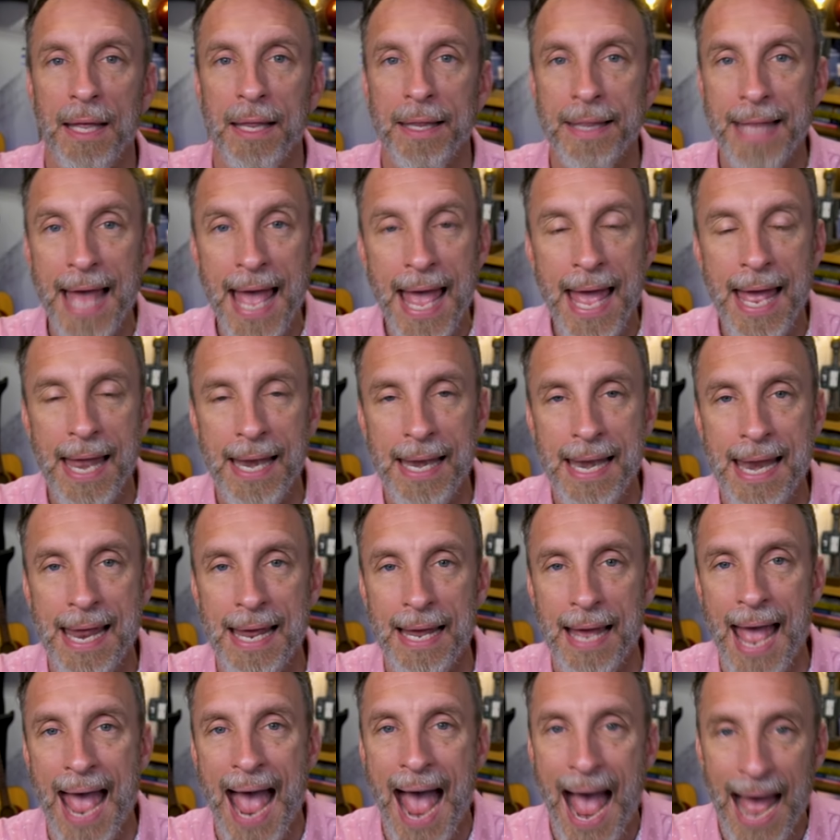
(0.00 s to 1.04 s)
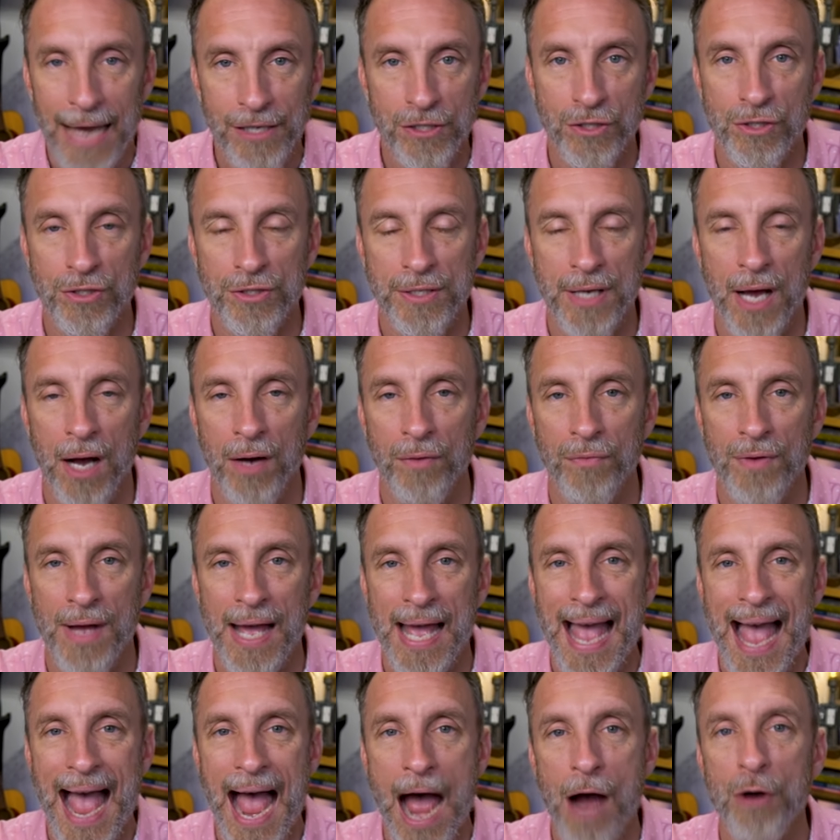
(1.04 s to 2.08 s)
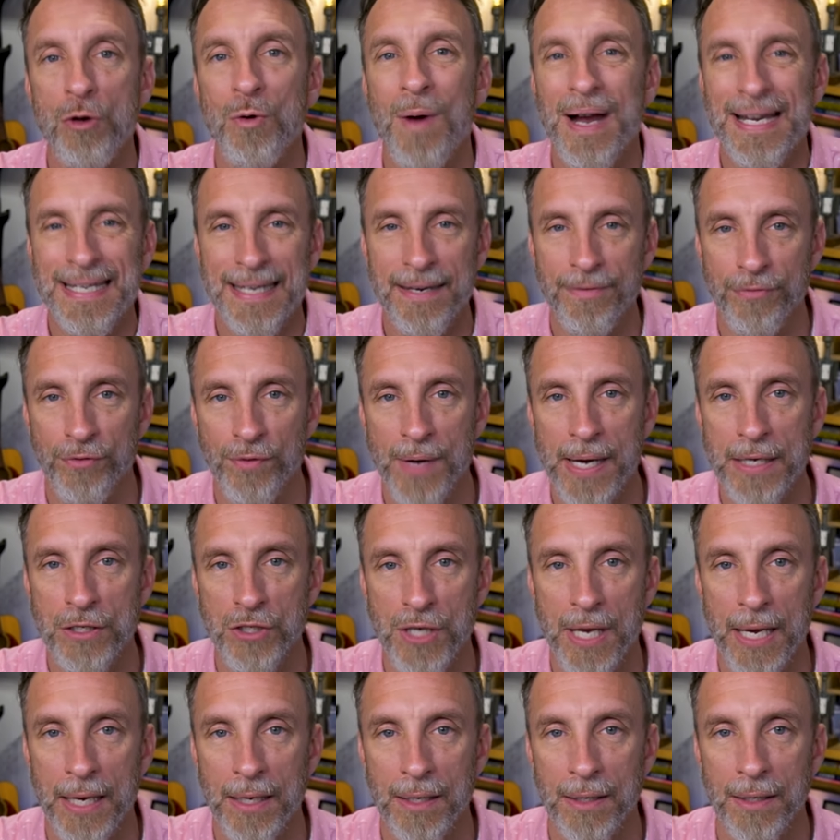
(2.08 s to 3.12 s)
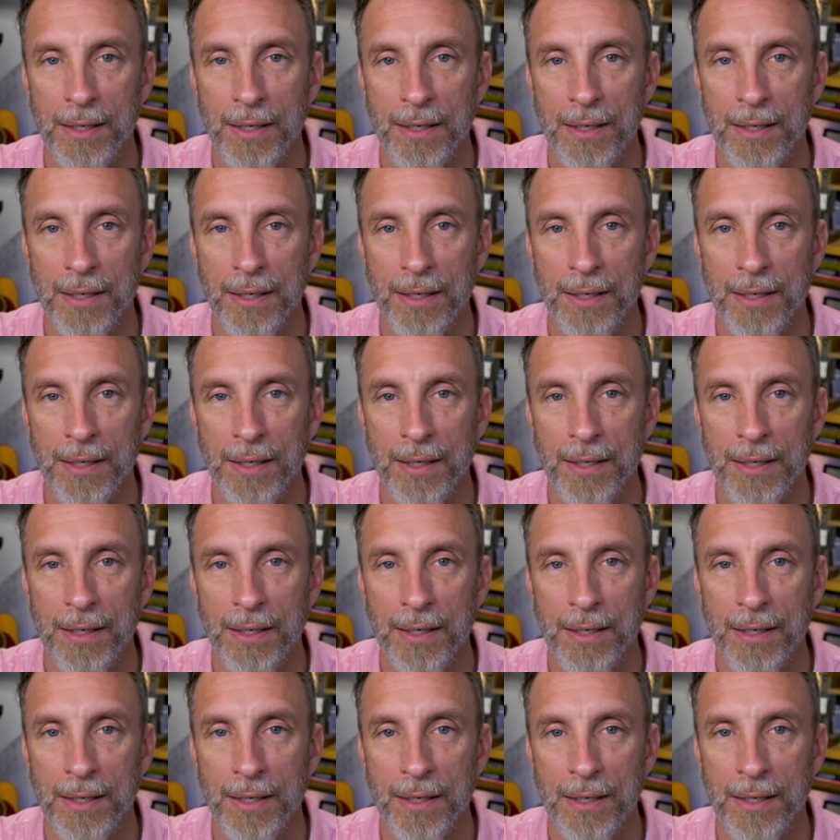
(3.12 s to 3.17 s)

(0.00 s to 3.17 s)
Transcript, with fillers: Then ask yourself, how do I differentiate?